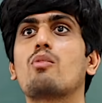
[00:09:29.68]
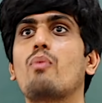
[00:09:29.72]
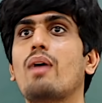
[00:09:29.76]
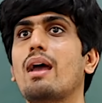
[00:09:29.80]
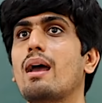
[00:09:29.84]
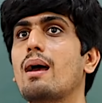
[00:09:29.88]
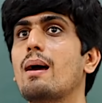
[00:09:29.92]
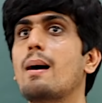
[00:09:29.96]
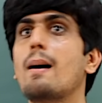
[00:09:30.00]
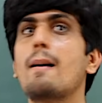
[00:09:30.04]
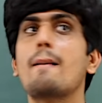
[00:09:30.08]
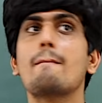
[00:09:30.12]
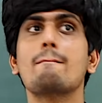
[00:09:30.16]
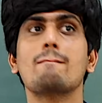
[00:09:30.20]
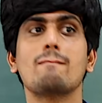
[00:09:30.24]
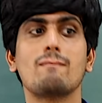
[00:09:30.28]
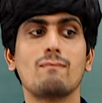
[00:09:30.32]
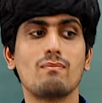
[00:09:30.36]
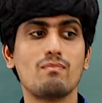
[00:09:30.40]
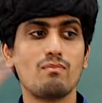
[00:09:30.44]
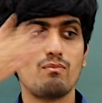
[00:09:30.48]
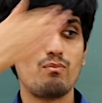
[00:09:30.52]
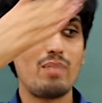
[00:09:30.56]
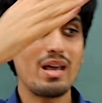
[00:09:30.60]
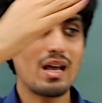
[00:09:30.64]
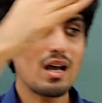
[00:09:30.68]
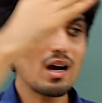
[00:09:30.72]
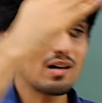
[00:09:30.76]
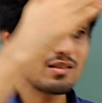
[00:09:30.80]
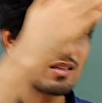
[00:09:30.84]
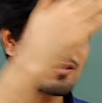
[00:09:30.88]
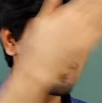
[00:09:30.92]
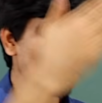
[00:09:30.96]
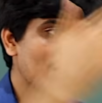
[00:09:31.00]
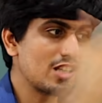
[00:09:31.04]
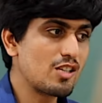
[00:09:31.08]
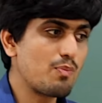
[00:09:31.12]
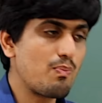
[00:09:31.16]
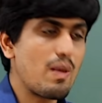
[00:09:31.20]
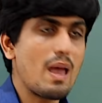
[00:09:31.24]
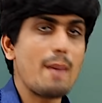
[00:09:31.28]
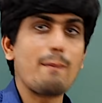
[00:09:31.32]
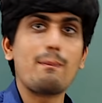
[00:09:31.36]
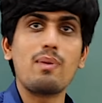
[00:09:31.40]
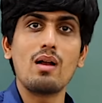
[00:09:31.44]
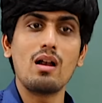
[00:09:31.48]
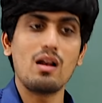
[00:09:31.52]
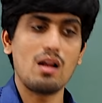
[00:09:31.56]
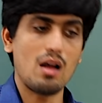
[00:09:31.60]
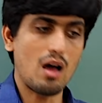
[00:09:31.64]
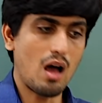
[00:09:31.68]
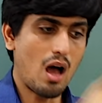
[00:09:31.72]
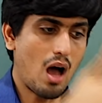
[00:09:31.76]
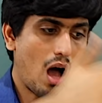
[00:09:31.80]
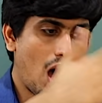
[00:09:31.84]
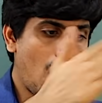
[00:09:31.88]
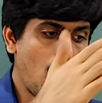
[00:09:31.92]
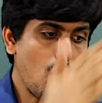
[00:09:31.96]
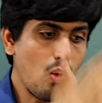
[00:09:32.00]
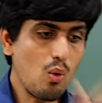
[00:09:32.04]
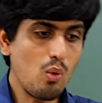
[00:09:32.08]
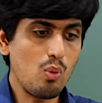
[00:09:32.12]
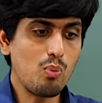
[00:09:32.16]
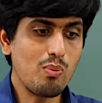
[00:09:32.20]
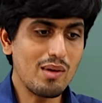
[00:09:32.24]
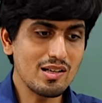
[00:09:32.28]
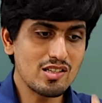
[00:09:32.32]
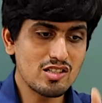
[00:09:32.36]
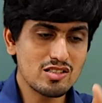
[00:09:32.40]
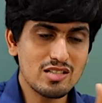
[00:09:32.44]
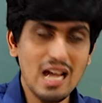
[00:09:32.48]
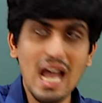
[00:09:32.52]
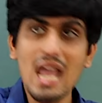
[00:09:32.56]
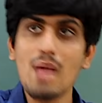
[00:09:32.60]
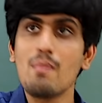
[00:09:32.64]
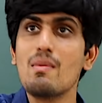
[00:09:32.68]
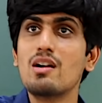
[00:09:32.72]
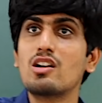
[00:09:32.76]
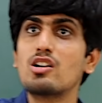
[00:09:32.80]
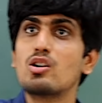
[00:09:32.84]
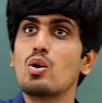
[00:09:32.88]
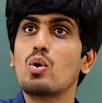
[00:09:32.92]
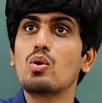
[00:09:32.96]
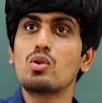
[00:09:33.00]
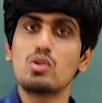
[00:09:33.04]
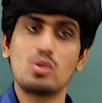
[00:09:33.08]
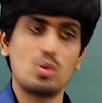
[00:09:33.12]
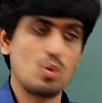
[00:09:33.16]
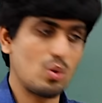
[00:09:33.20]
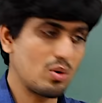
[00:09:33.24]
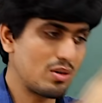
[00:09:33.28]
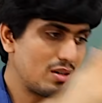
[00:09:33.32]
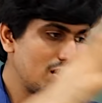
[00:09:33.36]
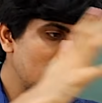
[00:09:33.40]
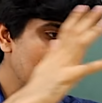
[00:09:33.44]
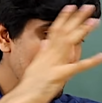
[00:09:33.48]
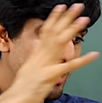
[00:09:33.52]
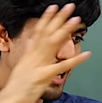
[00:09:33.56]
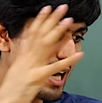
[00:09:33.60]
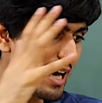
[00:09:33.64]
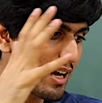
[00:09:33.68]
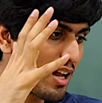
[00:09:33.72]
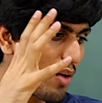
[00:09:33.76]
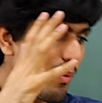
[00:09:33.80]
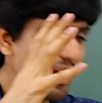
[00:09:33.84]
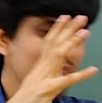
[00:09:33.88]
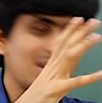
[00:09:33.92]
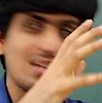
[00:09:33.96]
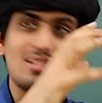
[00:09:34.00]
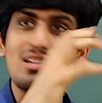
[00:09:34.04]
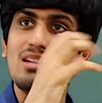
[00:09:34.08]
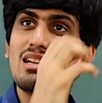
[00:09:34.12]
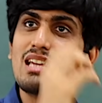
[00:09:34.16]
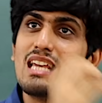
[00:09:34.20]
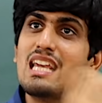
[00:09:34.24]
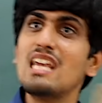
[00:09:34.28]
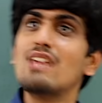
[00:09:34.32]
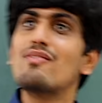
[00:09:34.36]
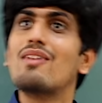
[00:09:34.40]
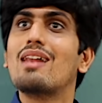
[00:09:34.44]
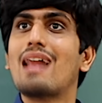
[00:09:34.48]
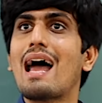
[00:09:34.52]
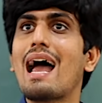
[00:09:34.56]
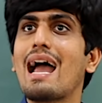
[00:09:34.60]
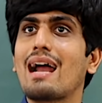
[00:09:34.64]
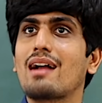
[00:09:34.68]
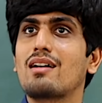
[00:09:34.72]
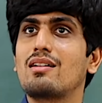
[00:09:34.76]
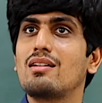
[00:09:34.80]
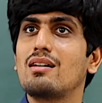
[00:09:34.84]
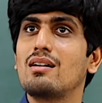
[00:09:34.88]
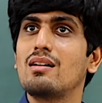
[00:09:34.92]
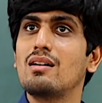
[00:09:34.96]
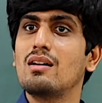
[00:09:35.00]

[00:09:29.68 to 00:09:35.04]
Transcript: way. Because of such people, how much time it took to get away such an evil act.